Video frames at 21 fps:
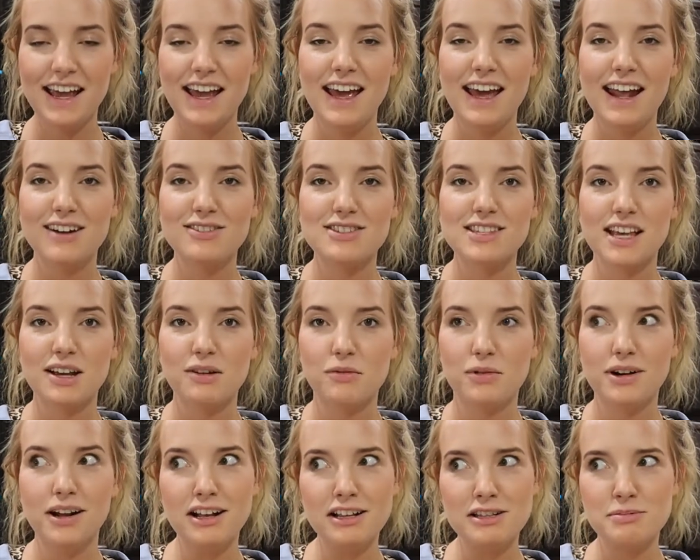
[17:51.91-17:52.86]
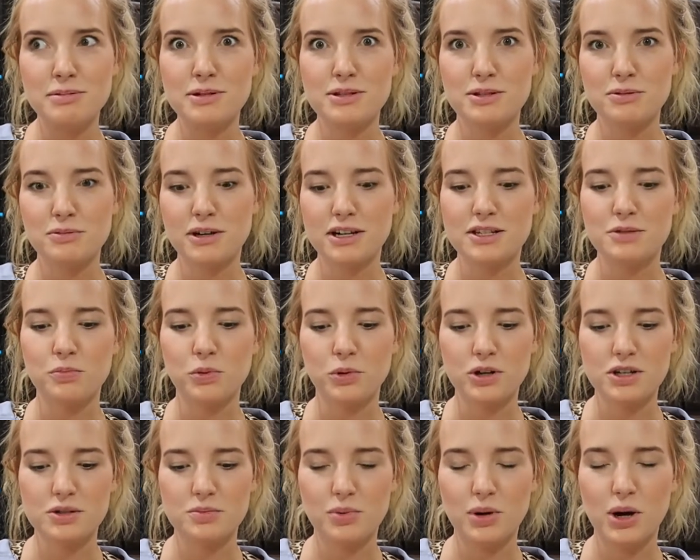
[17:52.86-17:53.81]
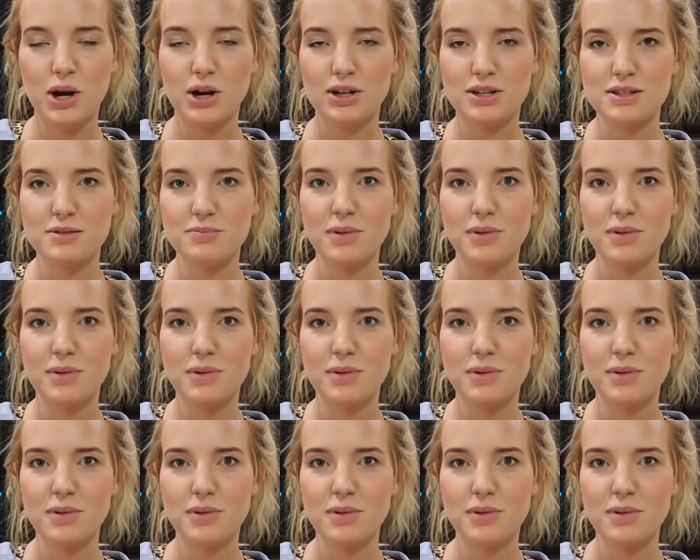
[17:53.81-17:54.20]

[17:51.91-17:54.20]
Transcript: and I was like, we're not supposed to wear sports bras,